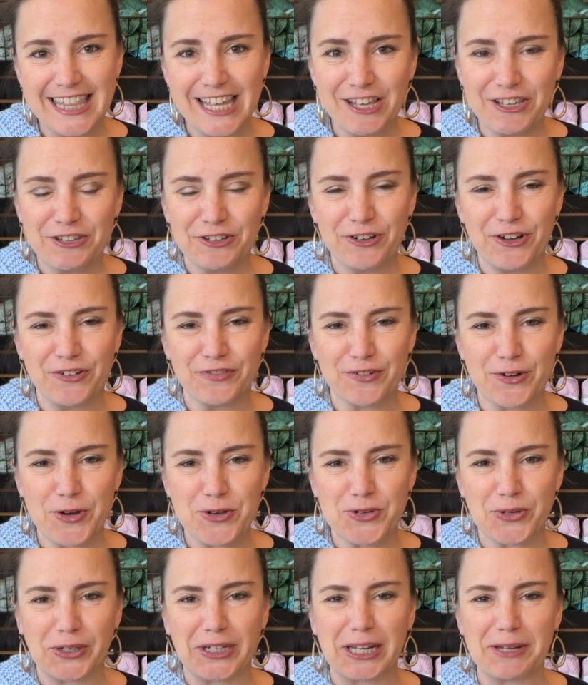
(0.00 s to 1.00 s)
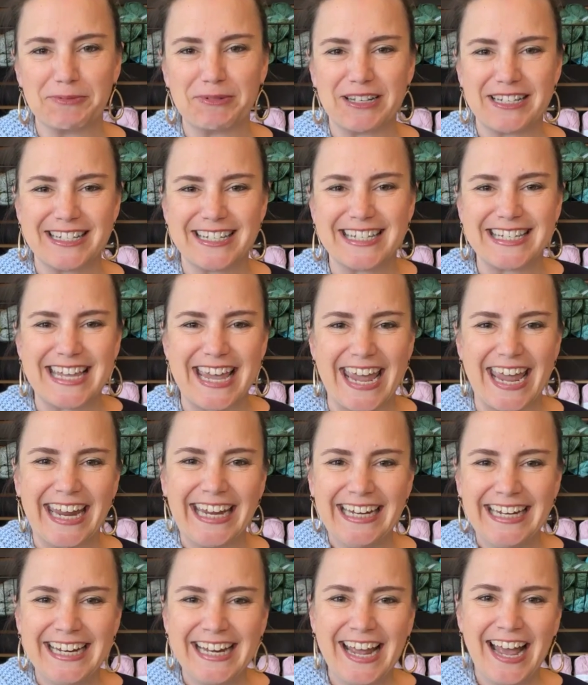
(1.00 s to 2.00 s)
Thank you all for joining me
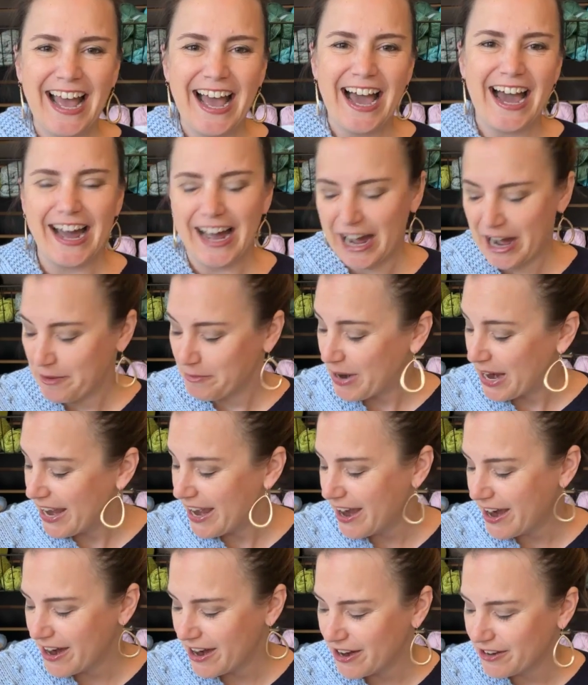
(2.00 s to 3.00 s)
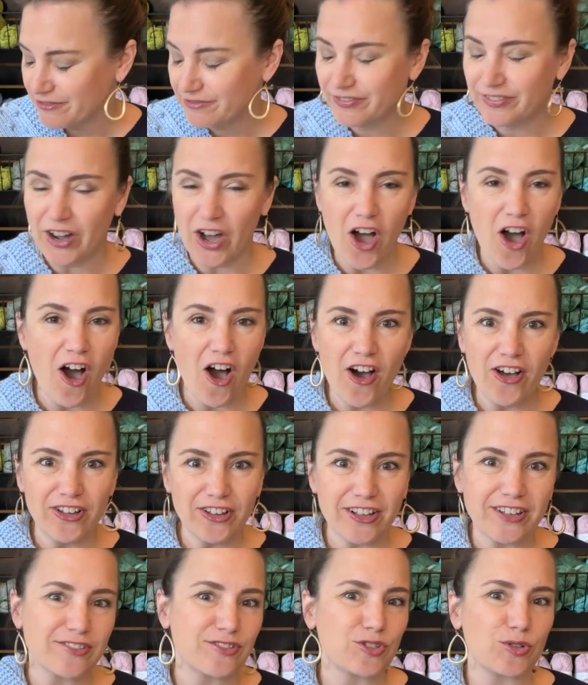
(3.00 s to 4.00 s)
today. Um, I have
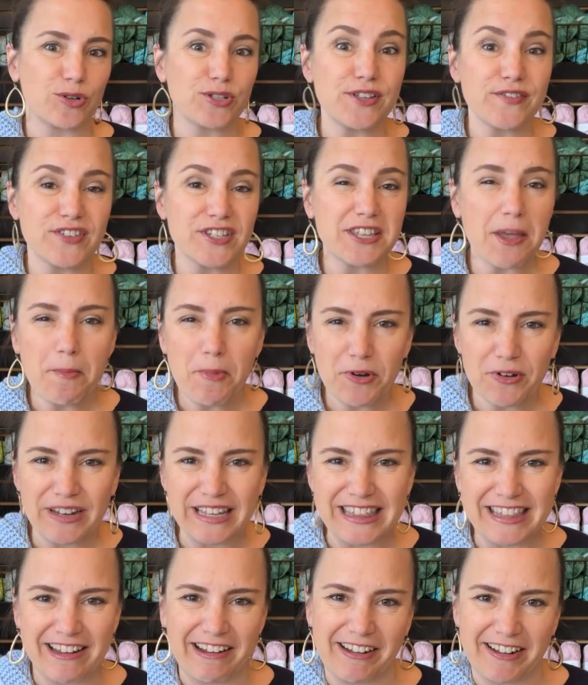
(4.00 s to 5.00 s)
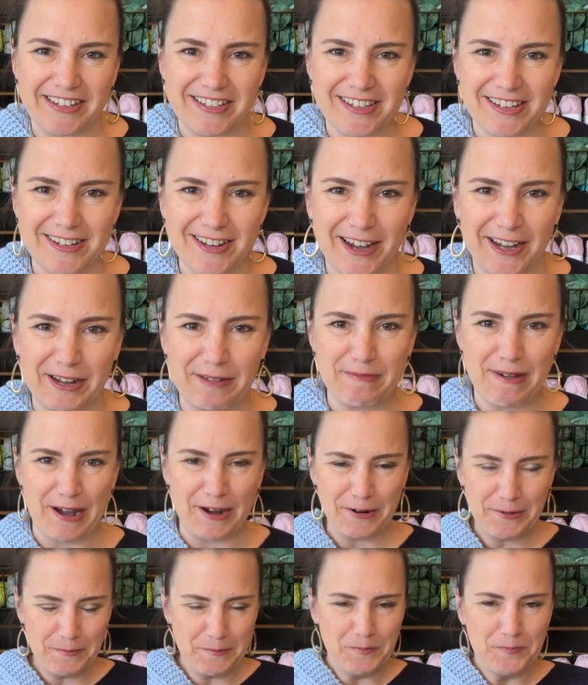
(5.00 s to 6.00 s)
all sorts of summary things to talk
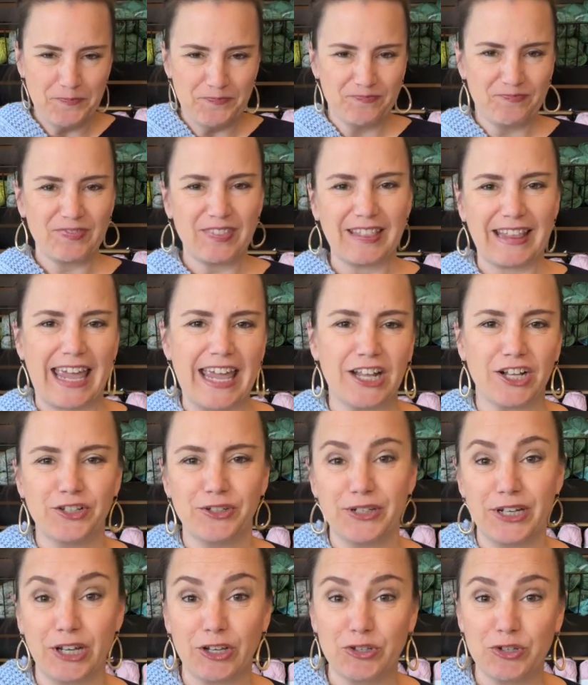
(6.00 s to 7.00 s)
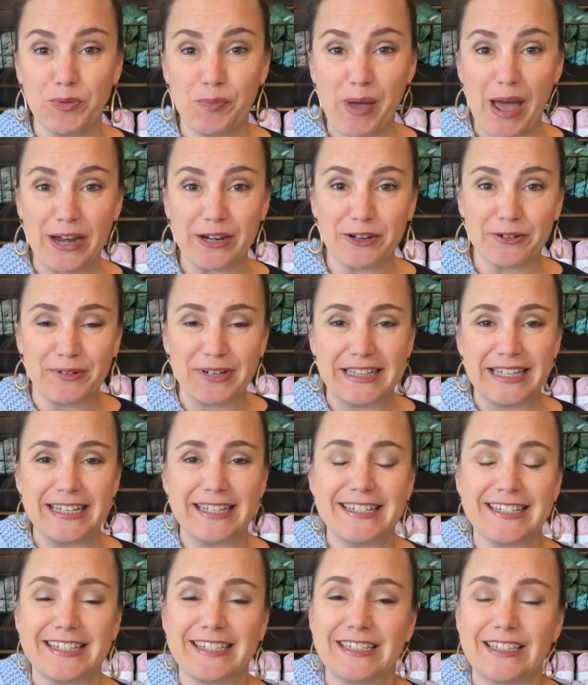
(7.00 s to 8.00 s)
about, including a new pattern
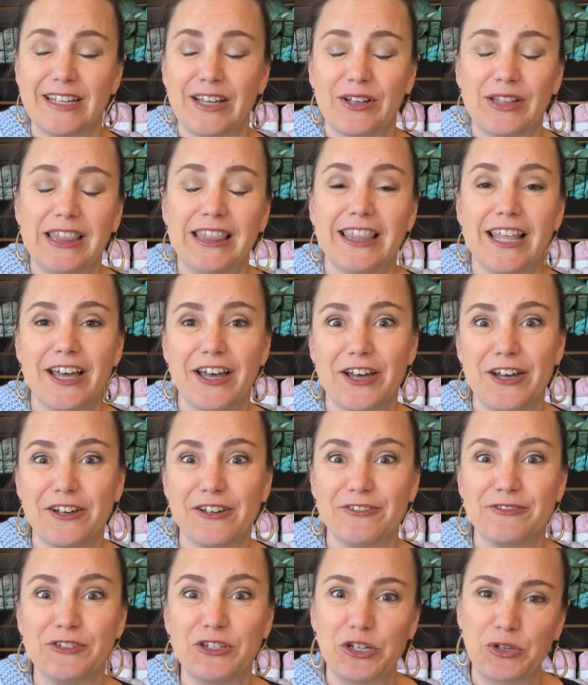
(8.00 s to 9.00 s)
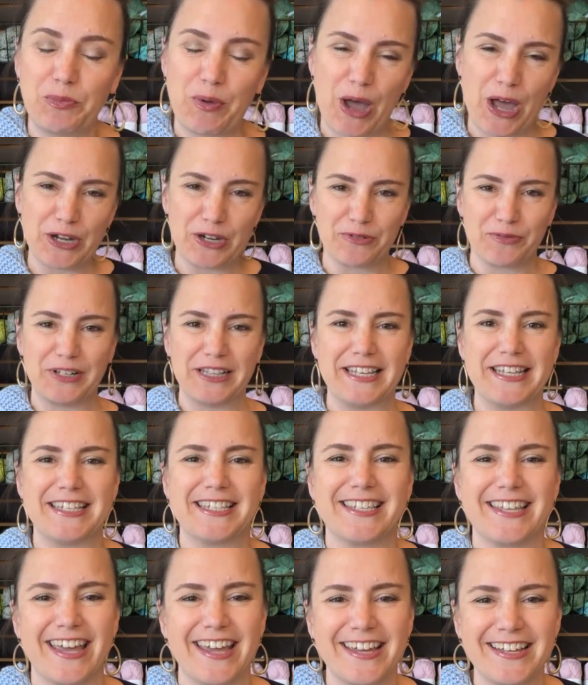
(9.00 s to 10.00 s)
release, Love new pattern
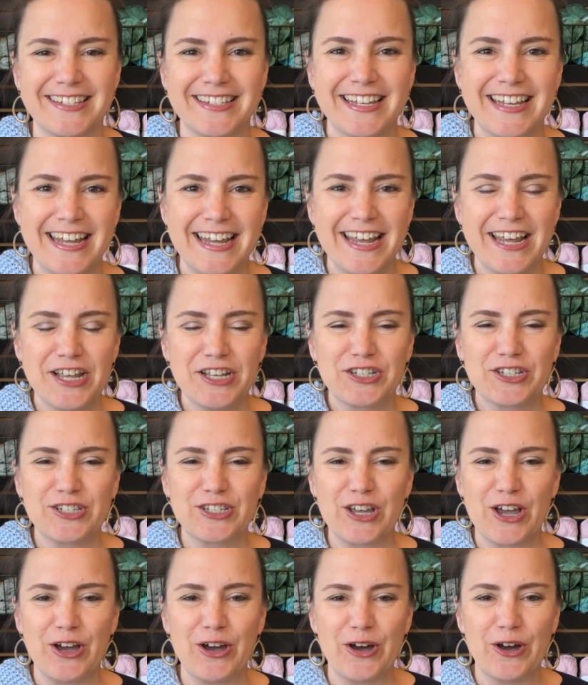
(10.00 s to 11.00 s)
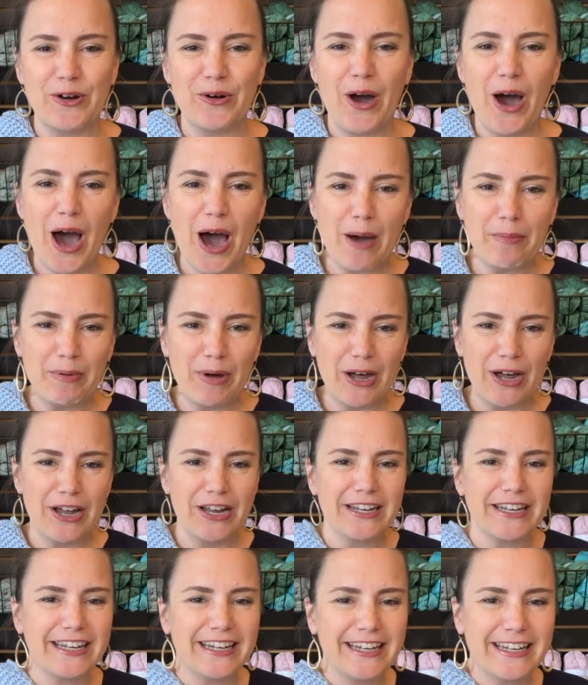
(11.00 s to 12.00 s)
release days. So hop
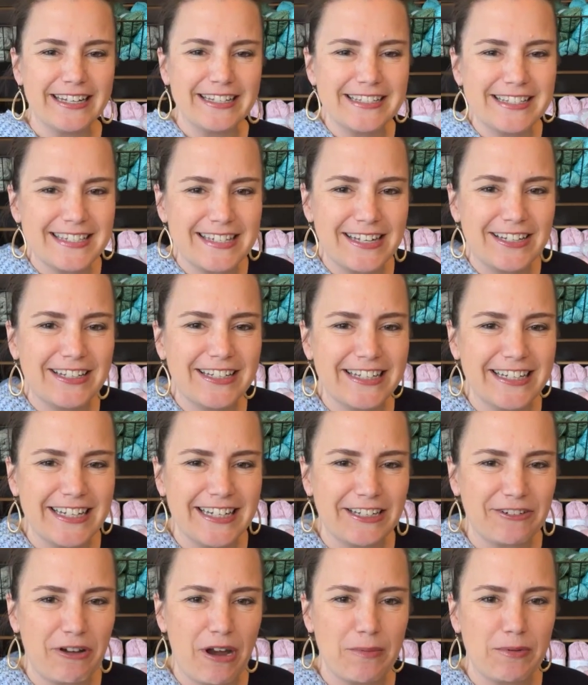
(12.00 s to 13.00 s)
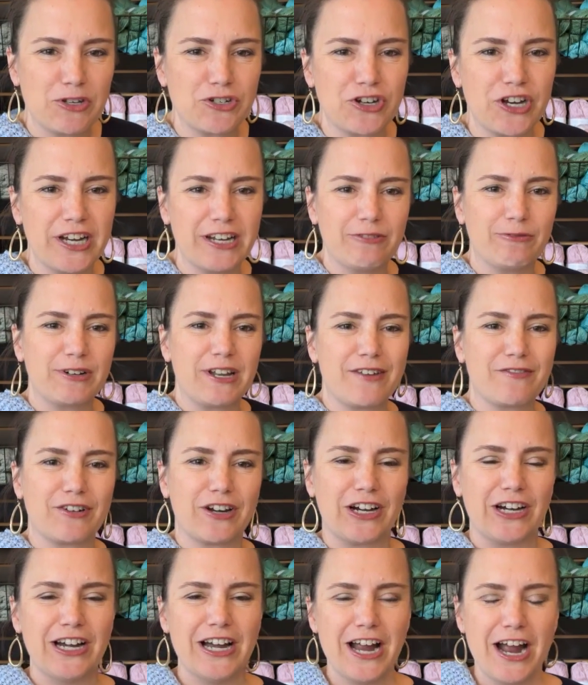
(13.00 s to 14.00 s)
on in, settle in, grab a drink,
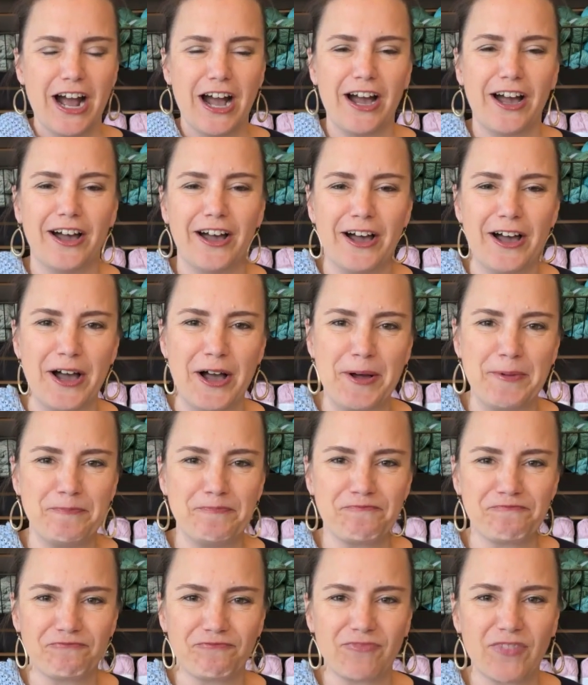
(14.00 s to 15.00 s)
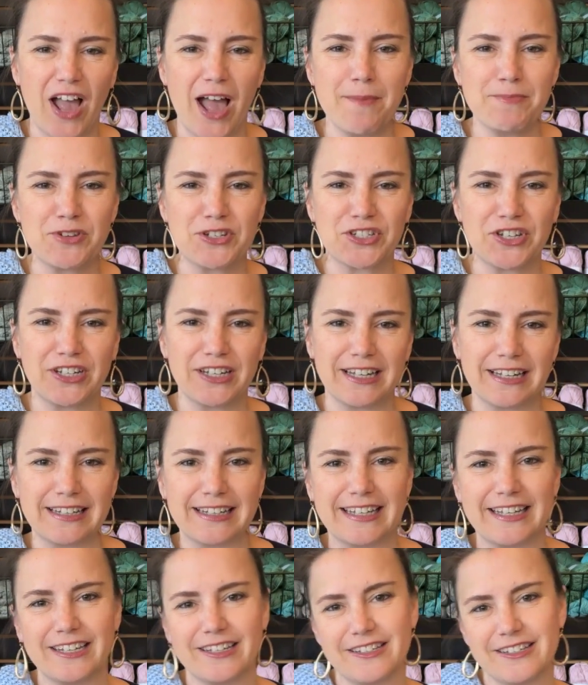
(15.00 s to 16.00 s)
whatever. Um, I'm just going
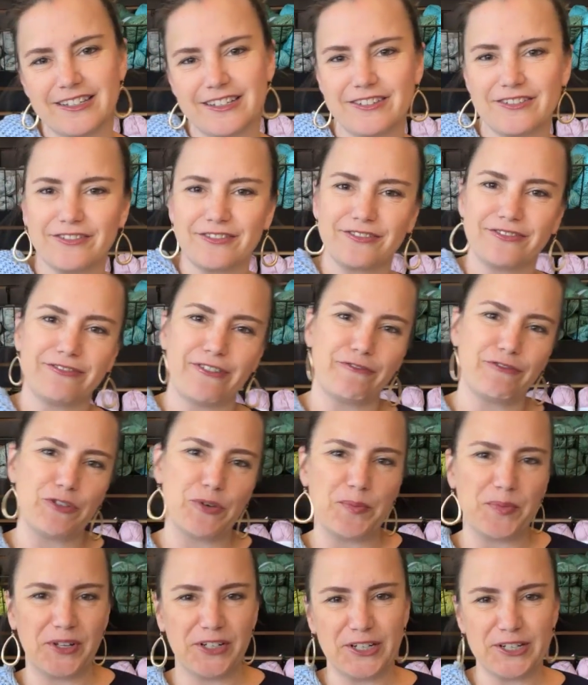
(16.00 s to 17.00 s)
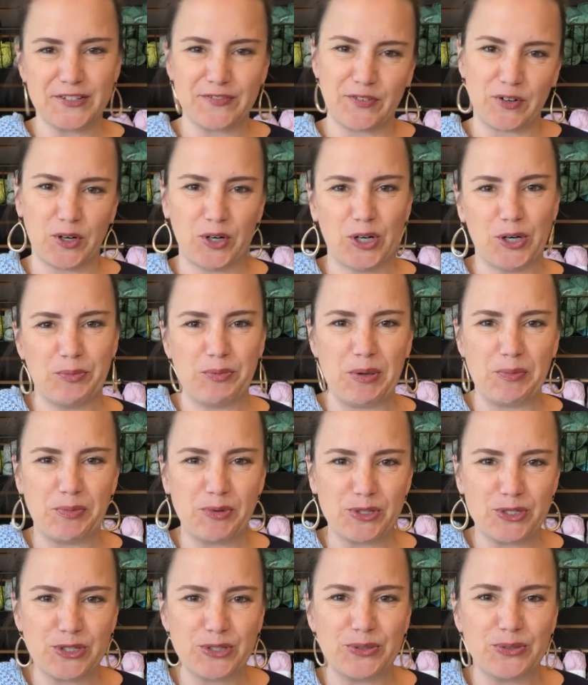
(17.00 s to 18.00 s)
to give a few minutes for
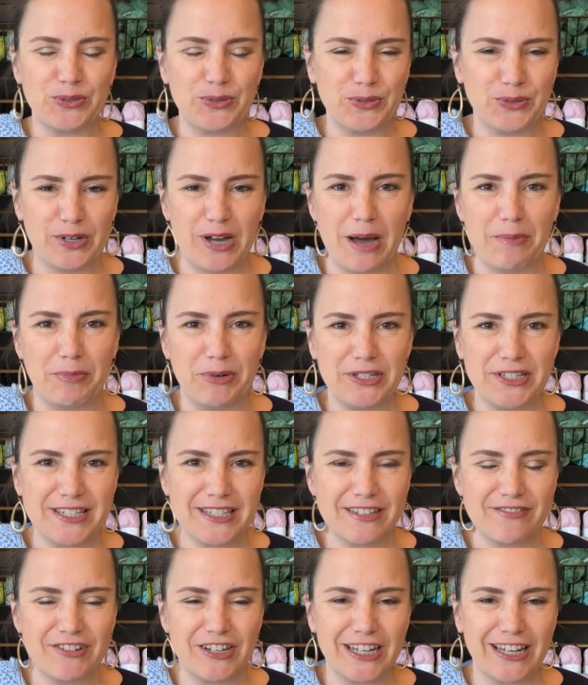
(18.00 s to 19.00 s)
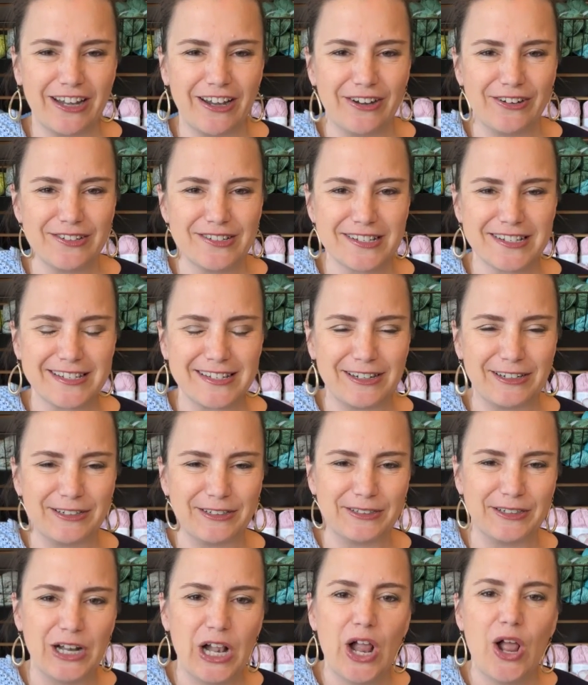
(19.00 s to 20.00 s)
people to hop onto the video.
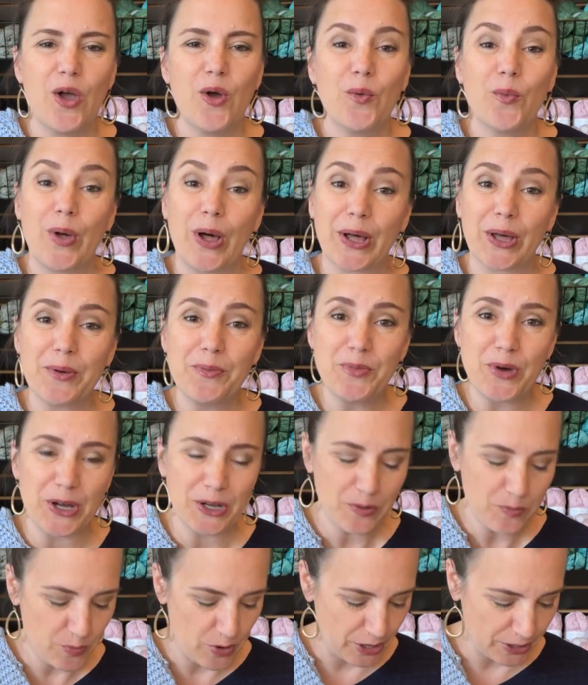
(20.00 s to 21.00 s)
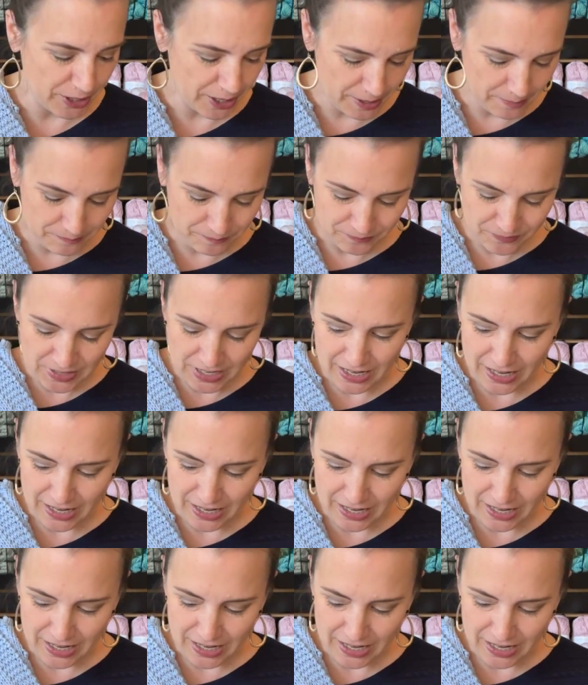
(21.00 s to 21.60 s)
So welcome, welcome, welcome.